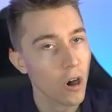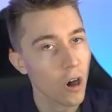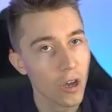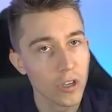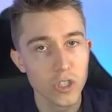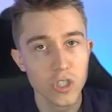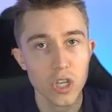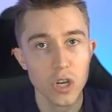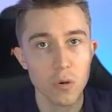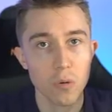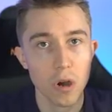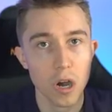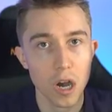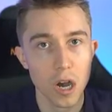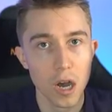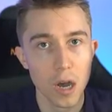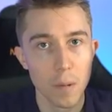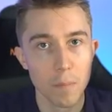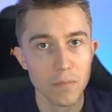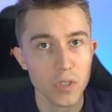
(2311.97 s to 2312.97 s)
Also,
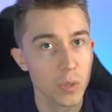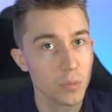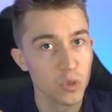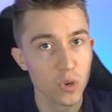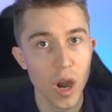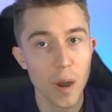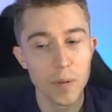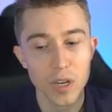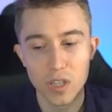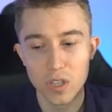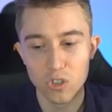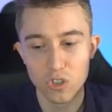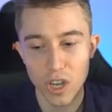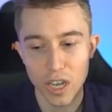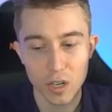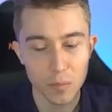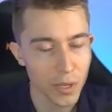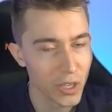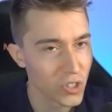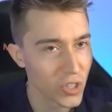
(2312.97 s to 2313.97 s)
um, subscribing to the
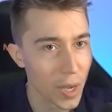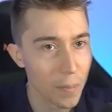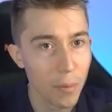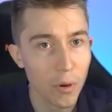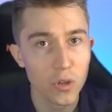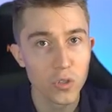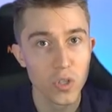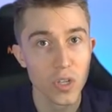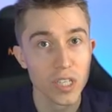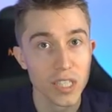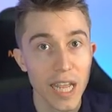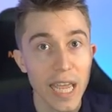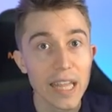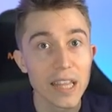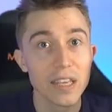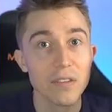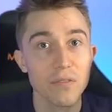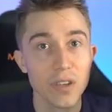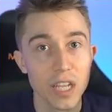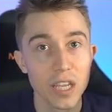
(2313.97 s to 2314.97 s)
channel because I post a
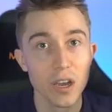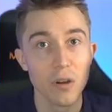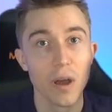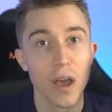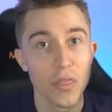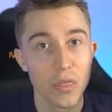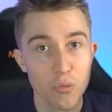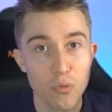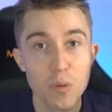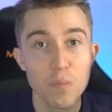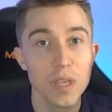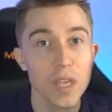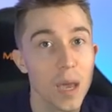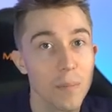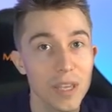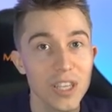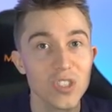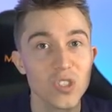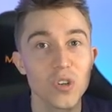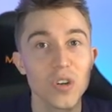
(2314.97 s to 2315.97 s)
daily video at 3
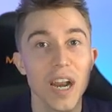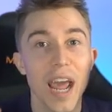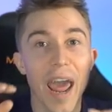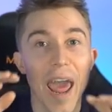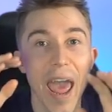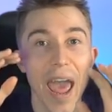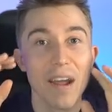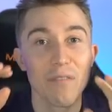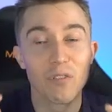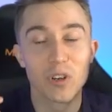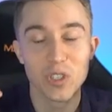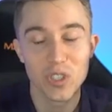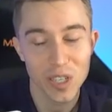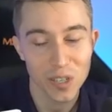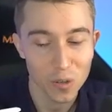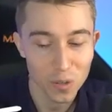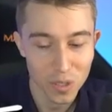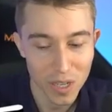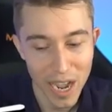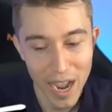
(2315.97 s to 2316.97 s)
p.m. Eastern every
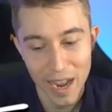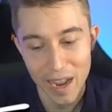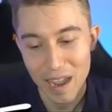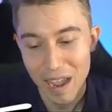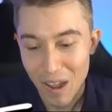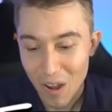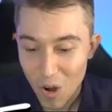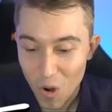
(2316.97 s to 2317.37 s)
single day.